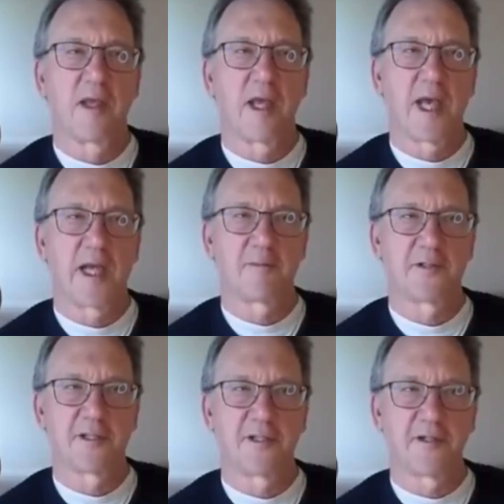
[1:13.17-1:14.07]
And I'm
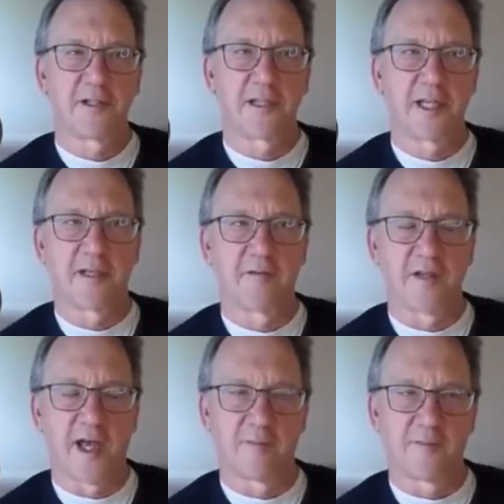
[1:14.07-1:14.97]
sure you can think of
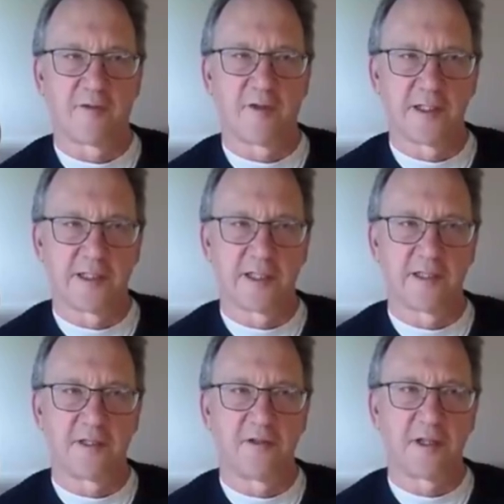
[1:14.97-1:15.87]
them. For
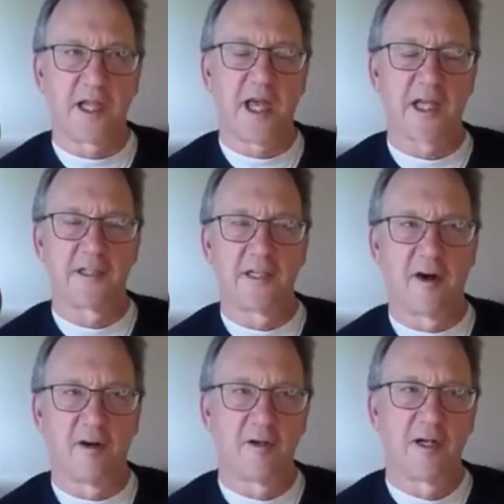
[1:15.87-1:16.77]
instance, you can't
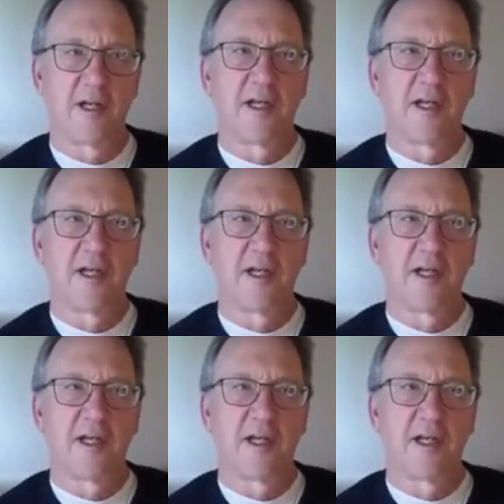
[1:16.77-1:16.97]
know